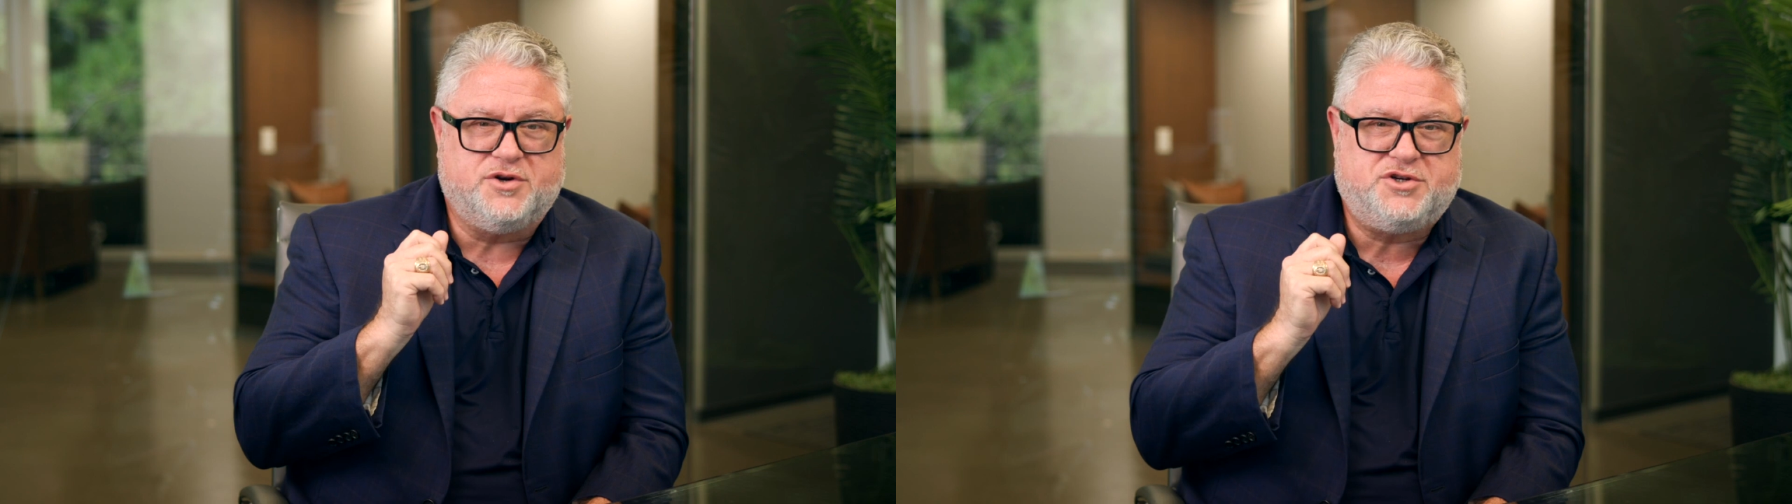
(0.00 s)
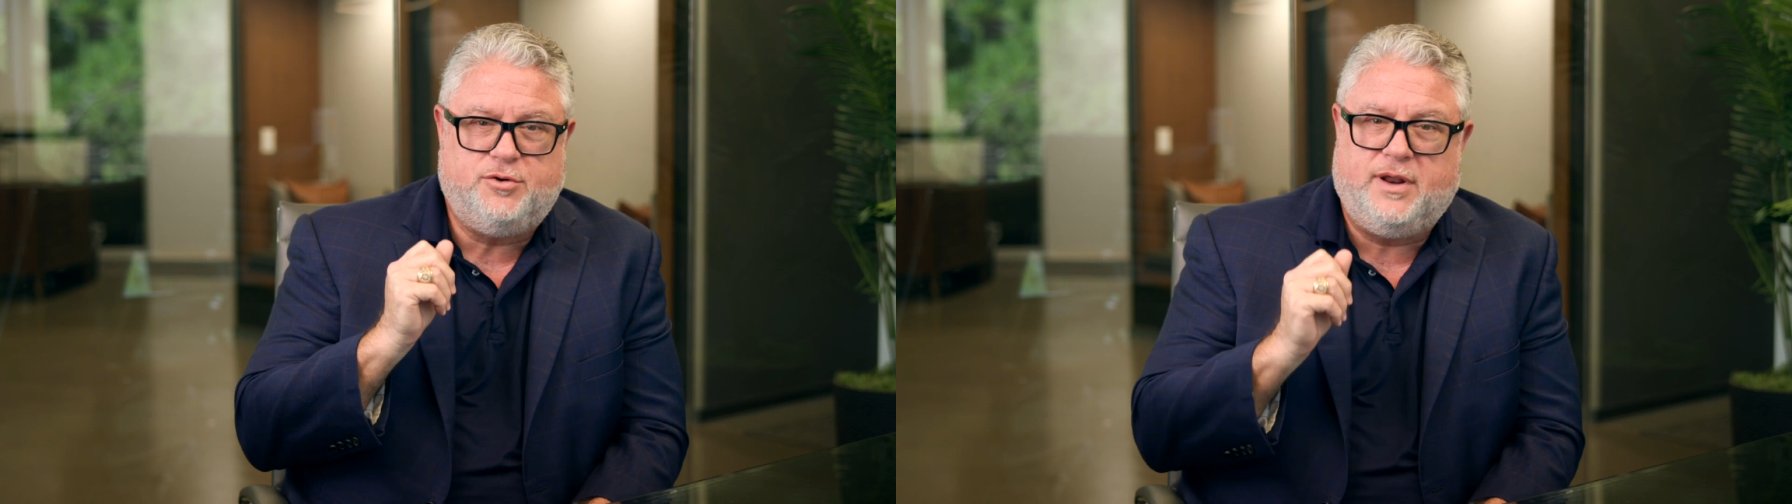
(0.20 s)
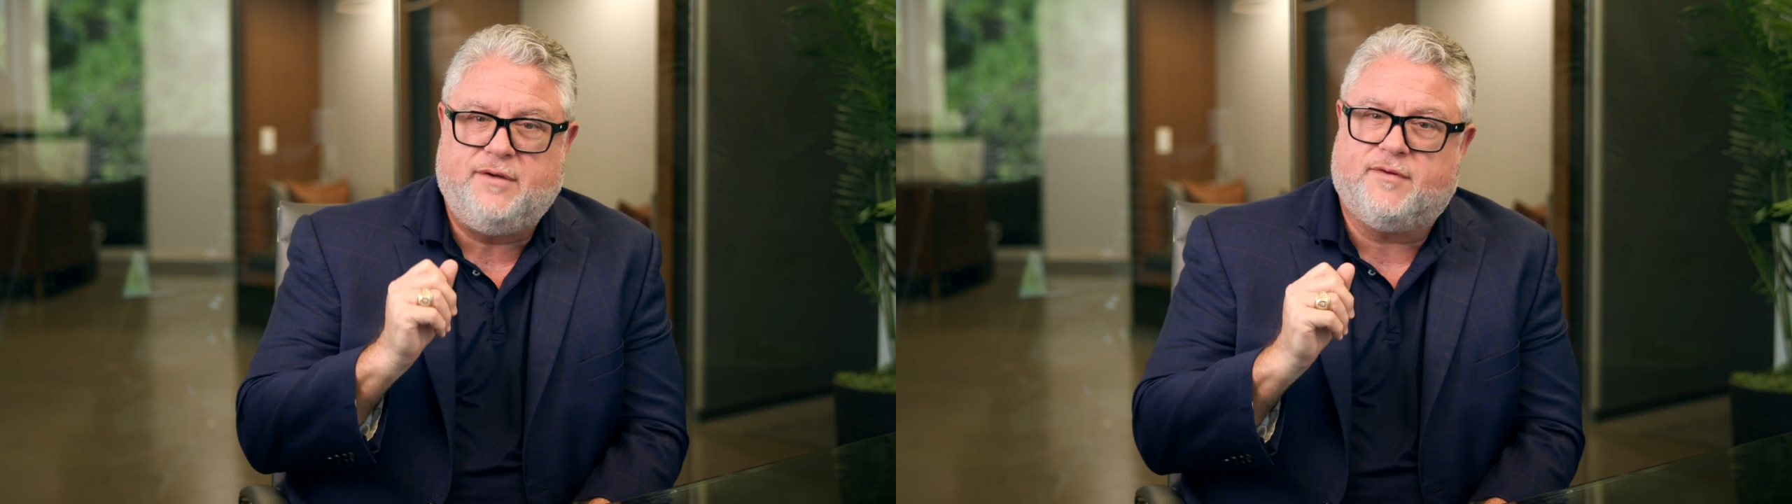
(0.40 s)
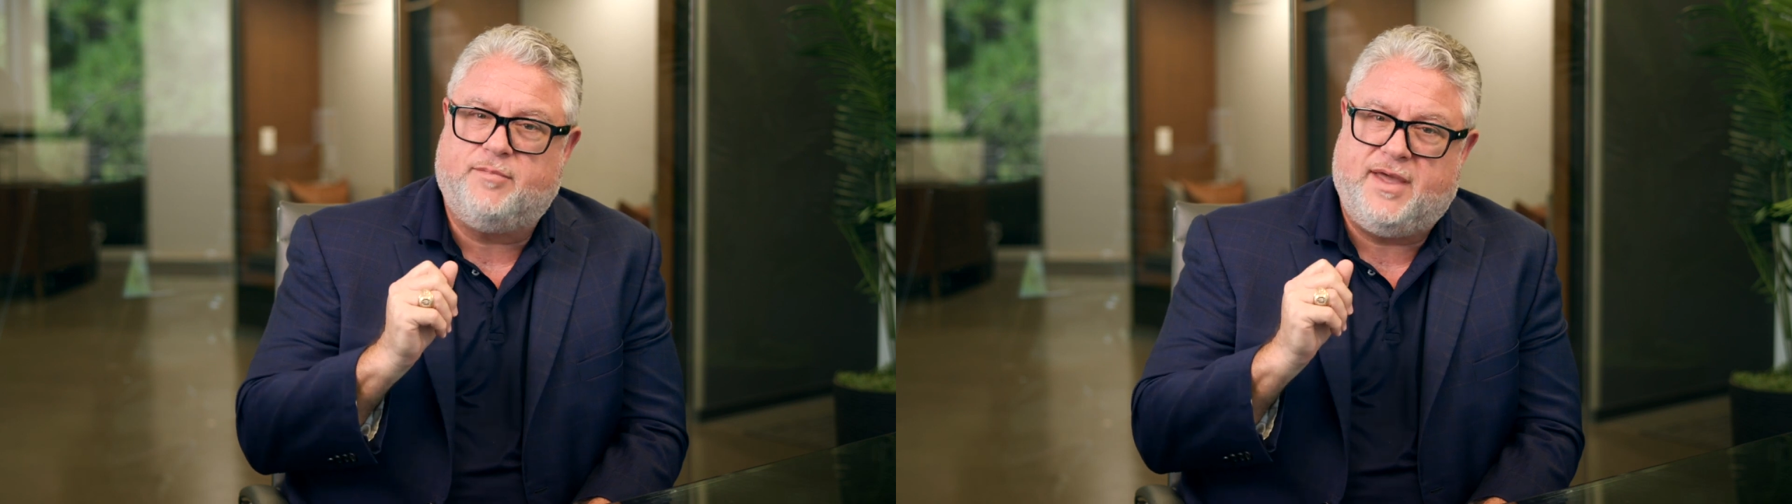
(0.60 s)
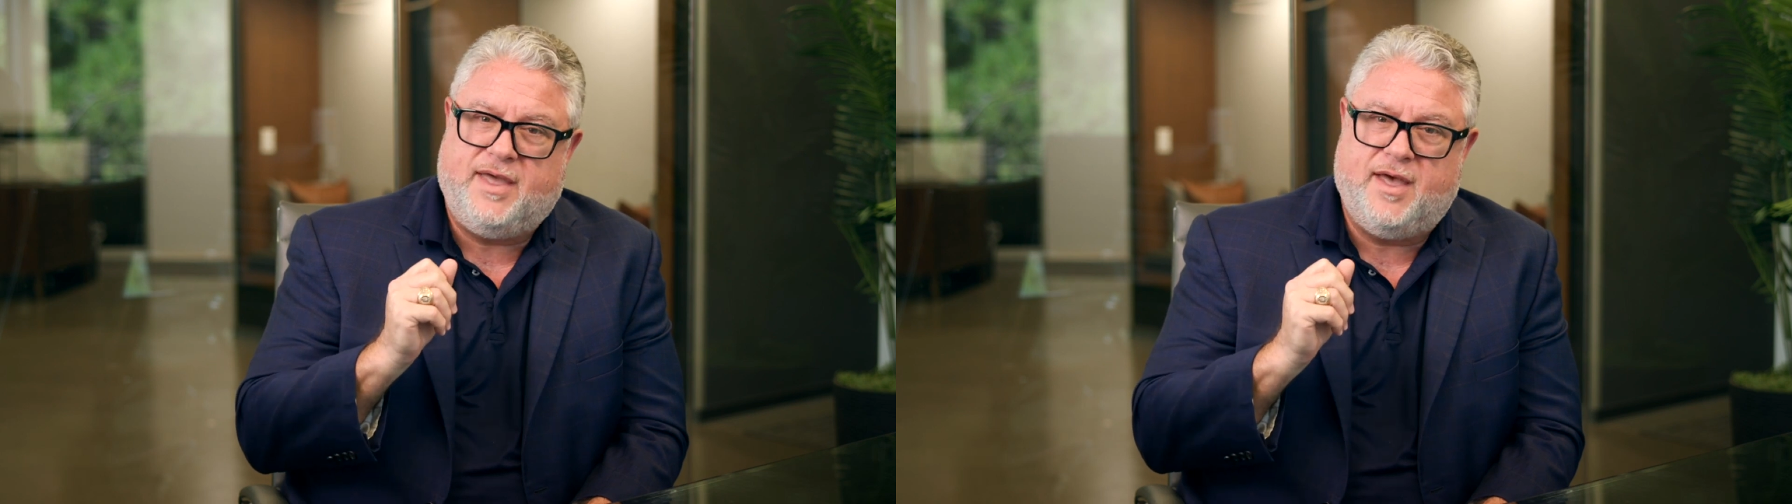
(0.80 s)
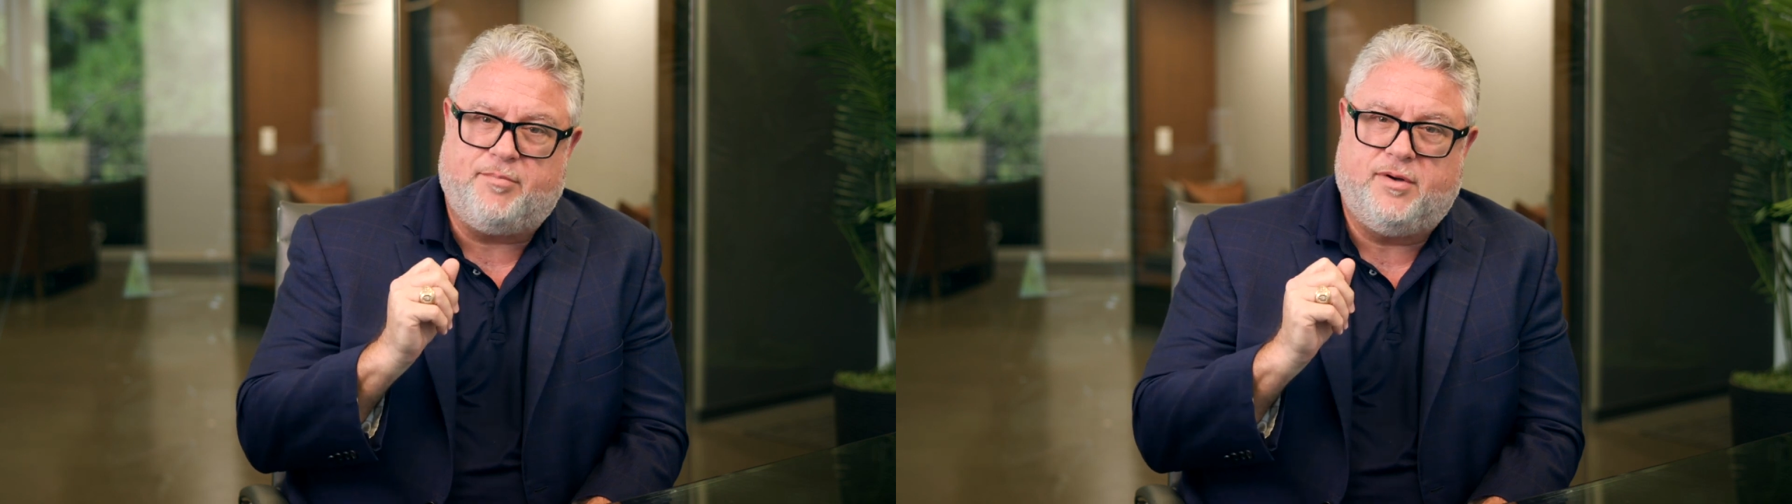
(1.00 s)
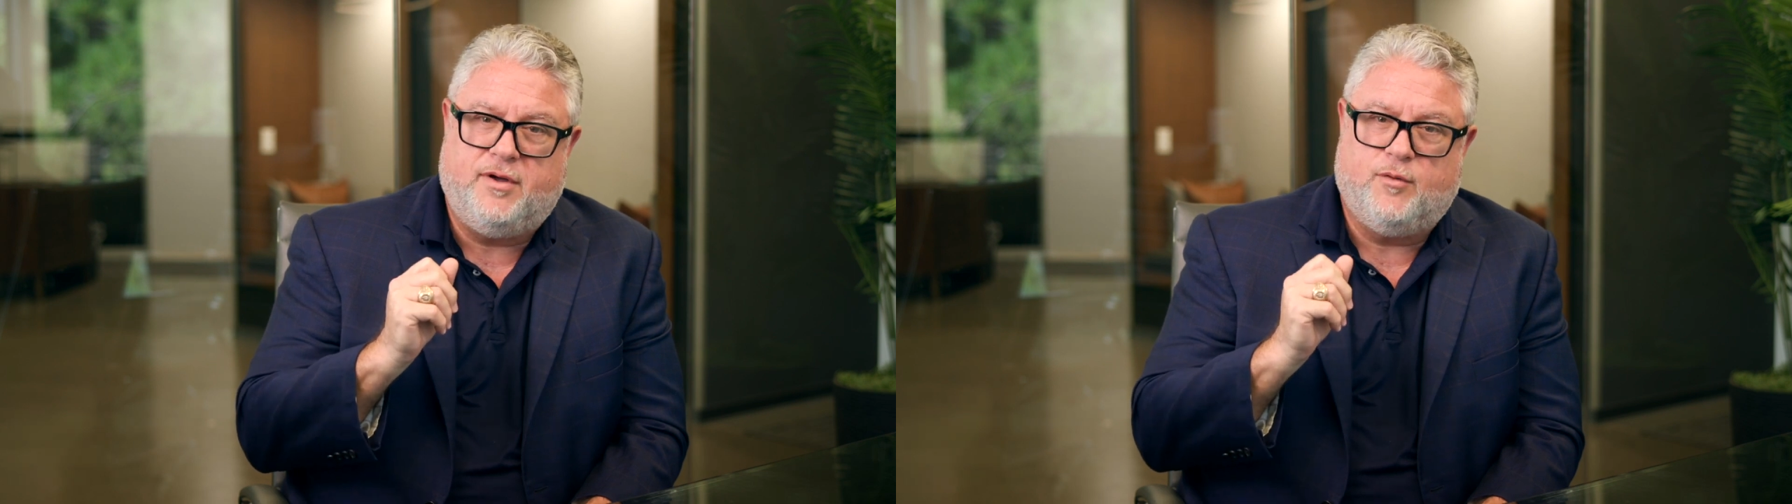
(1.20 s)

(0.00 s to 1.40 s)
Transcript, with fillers: we're shooting from the hip.